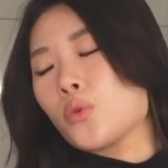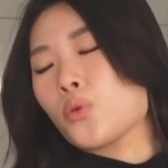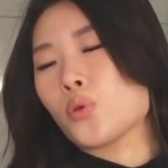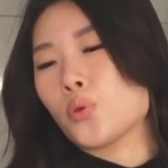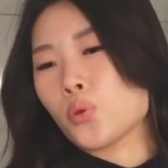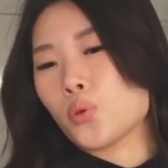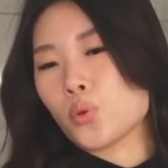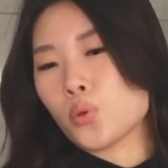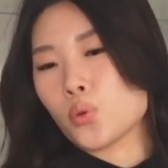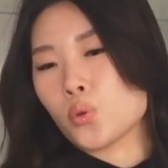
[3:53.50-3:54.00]

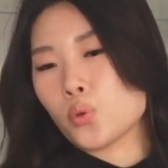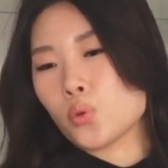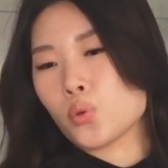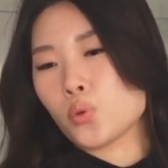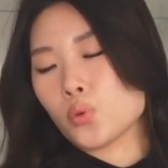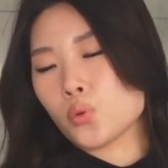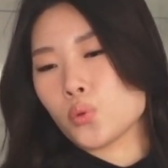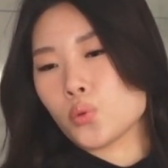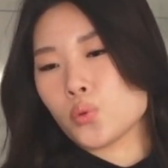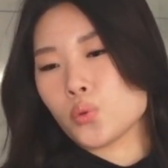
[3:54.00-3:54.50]
PCH
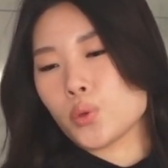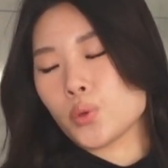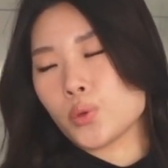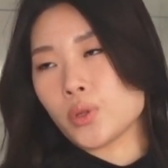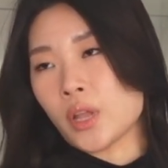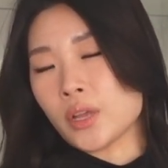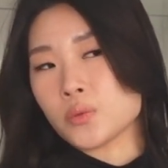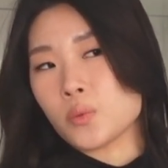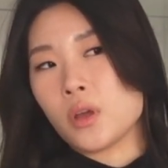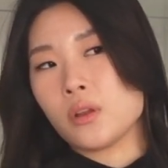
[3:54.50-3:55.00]
to the
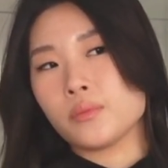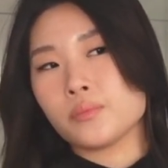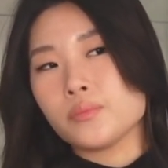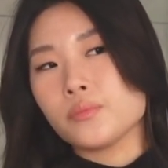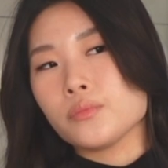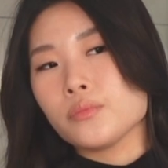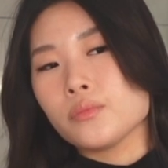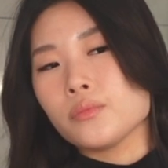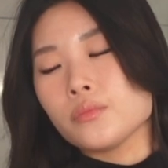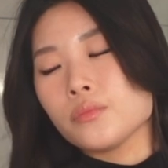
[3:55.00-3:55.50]
Potomac
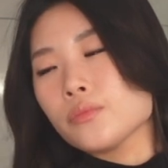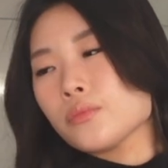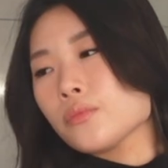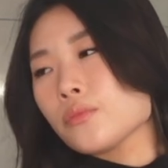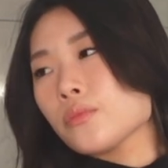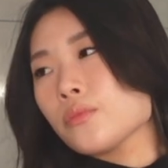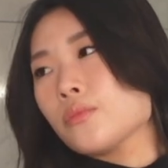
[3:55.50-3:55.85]
River.